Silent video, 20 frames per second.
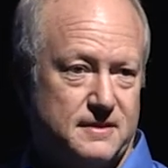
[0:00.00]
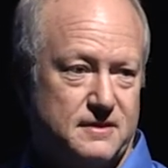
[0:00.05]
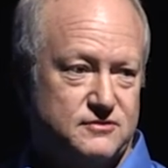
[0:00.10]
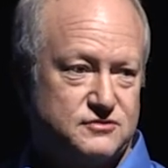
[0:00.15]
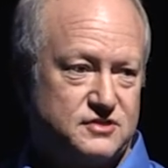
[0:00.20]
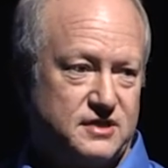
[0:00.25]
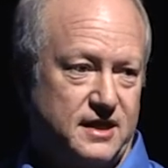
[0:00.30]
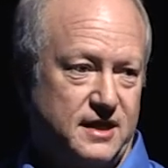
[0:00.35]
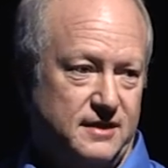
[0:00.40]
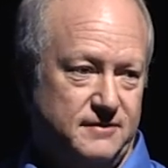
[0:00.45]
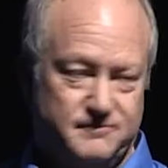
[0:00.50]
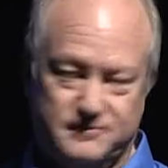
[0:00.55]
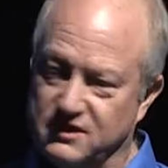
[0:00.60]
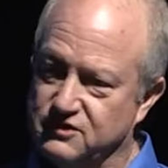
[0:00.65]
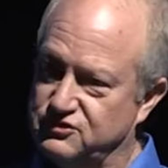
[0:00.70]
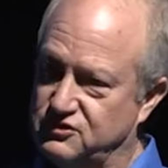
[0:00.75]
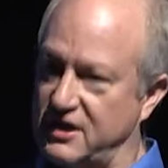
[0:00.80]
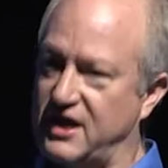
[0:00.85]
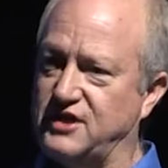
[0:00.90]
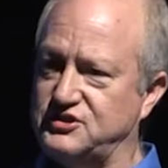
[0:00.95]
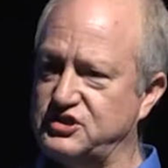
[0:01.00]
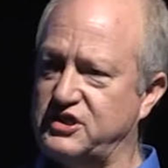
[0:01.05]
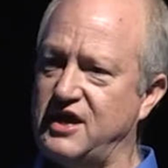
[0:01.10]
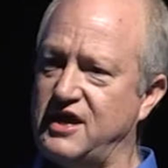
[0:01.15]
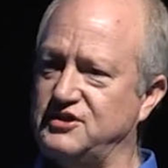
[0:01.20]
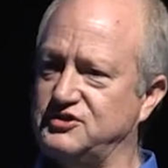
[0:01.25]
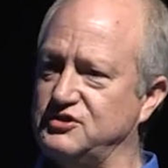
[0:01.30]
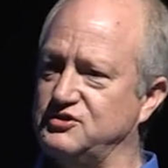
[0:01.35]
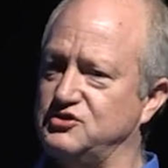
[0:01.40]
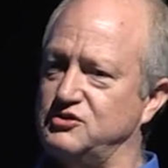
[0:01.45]
You say,
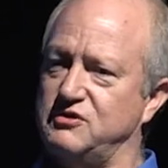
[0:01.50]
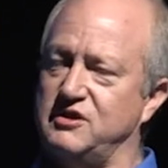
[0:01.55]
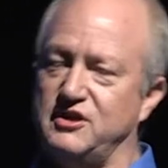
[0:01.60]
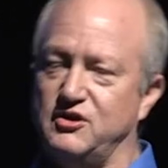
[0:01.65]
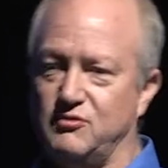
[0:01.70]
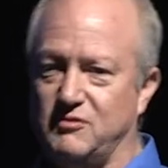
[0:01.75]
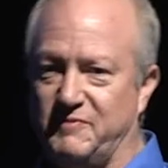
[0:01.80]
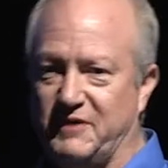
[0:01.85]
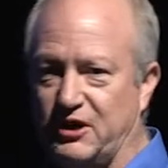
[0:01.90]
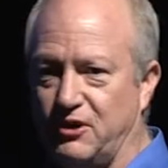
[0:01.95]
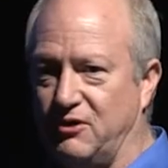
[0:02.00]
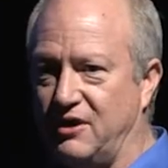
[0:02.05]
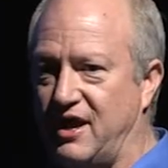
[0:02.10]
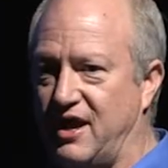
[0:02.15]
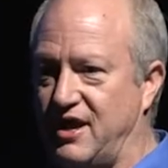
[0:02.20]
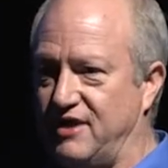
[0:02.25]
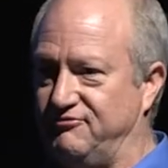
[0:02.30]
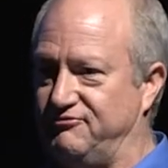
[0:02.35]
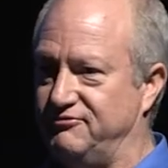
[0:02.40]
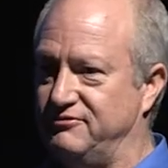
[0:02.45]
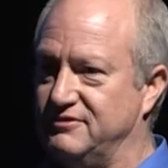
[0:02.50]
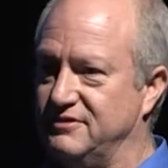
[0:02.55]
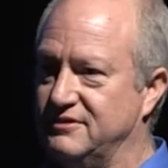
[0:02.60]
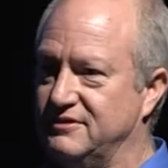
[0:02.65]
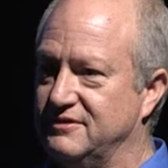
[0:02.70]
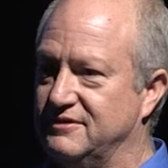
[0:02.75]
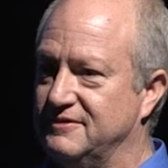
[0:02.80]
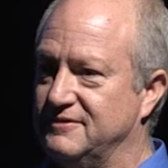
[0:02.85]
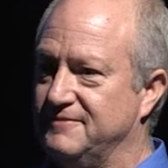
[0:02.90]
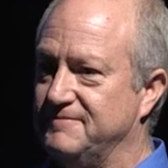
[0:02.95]
"Education is your key to a better life.
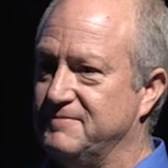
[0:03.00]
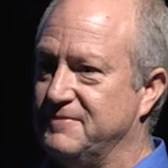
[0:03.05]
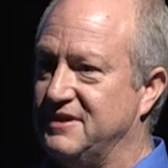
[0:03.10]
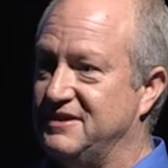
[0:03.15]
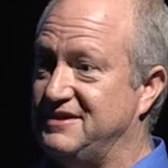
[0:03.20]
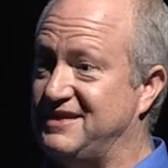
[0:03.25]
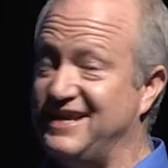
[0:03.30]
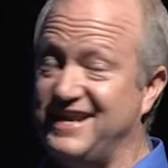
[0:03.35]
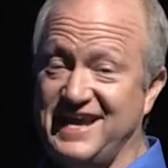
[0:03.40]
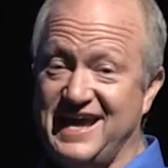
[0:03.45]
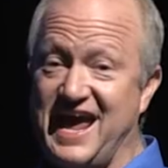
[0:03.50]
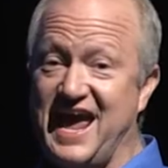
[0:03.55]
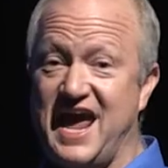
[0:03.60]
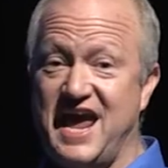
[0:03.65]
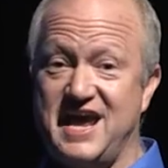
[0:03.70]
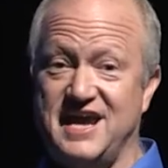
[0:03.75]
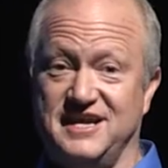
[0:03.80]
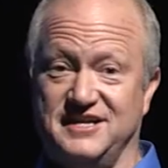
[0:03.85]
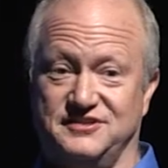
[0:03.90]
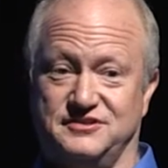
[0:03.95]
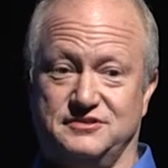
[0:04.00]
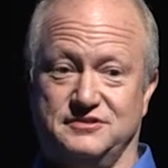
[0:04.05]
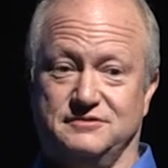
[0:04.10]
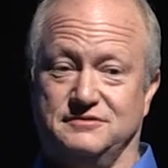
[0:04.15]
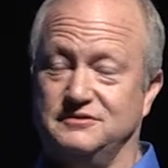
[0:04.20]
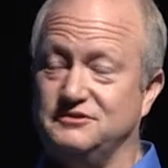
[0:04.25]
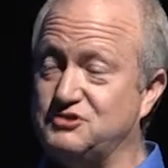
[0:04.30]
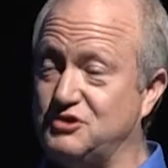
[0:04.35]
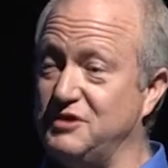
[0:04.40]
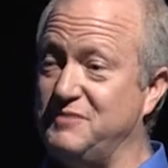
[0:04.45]
Getting A's
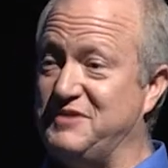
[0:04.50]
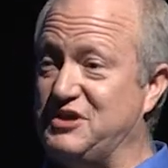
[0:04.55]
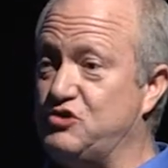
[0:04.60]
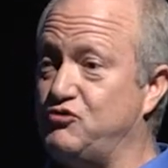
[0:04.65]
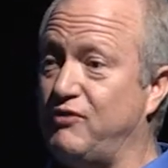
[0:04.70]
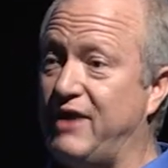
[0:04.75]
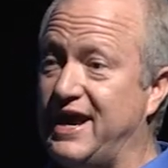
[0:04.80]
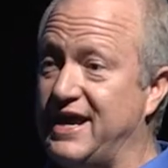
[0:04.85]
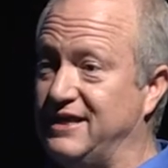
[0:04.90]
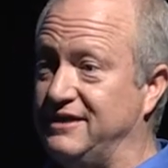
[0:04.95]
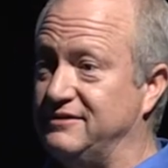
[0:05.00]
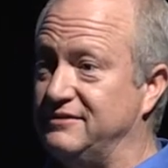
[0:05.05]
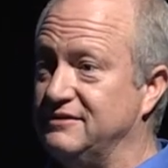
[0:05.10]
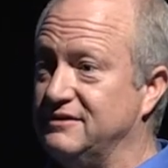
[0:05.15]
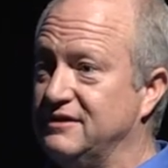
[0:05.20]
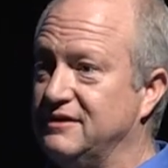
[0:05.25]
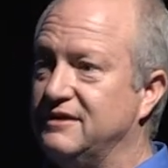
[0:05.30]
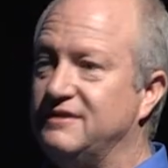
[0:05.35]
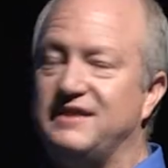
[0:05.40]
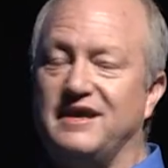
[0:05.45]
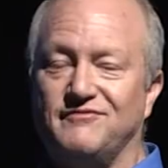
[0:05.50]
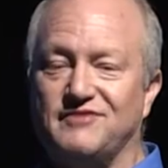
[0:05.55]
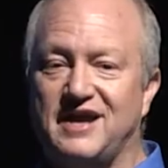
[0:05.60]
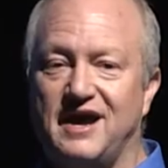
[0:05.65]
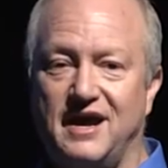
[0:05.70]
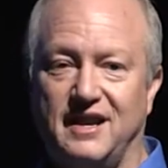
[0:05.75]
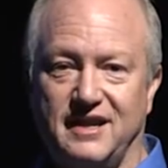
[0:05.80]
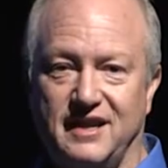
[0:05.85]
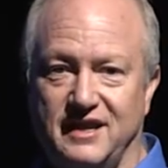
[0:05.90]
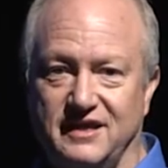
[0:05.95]
is going to be great. They haven't
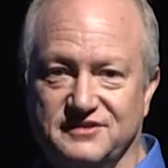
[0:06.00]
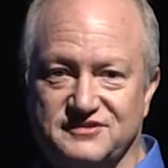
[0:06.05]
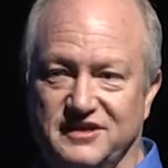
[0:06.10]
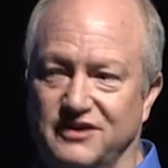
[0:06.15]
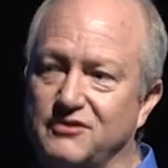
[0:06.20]
gotten A's.